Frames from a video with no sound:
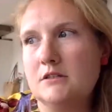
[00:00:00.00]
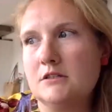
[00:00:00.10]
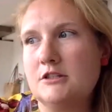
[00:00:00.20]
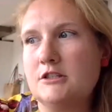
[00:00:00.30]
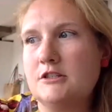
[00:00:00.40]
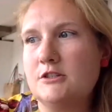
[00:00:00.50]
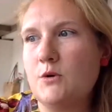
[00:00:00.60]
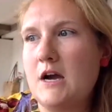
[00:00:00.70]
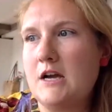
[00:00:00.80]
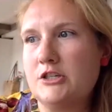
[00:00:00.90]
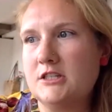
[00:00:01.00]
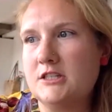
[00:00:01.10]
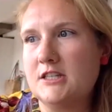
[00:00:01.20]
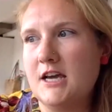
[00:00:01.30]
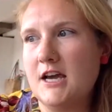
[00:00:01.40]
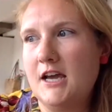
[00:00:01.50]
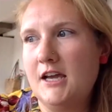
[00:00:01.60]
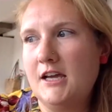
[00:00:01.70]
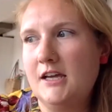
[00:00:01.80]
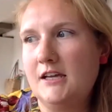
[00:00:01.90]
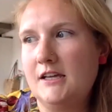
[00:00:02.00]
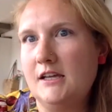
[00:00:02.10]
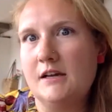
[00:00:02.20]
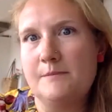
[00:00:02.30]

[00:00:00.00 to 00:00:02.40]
So I should say,